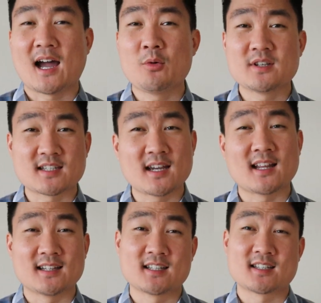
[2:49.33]
I would say
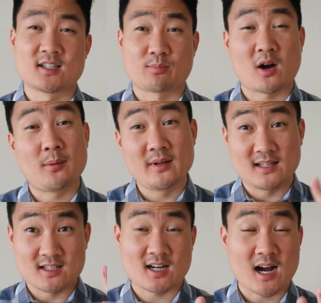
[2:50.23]
that this is probably
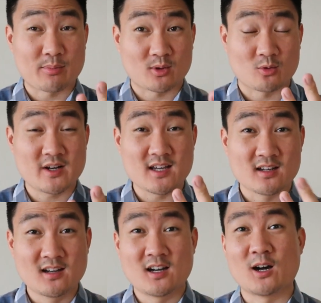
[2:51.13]
the top
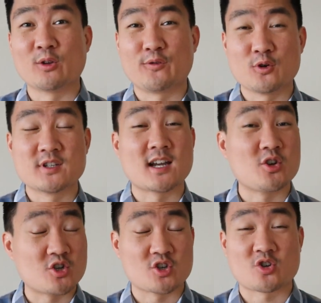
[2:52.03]
three of the foods that
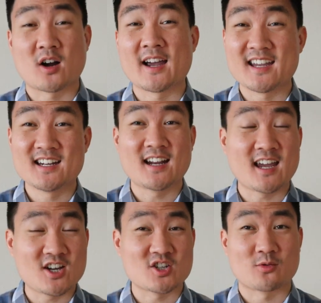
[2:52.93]
you should try in a
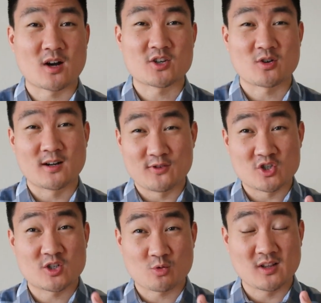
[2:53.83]
Haitian restaurant if you
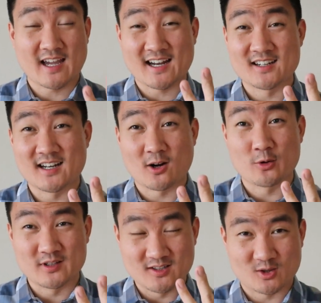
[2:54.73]
just really had to
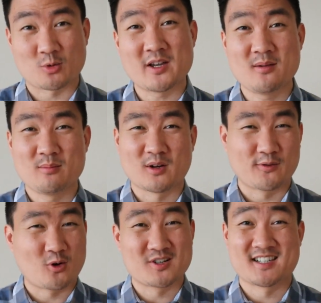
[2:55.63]
narrow it to three. But
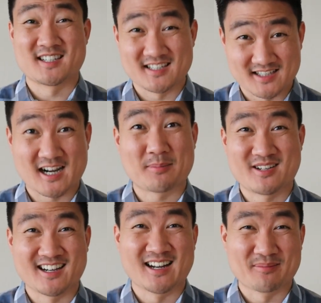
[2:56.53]
of course, this is a top
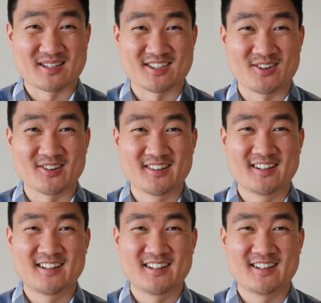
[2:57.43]
10 episode.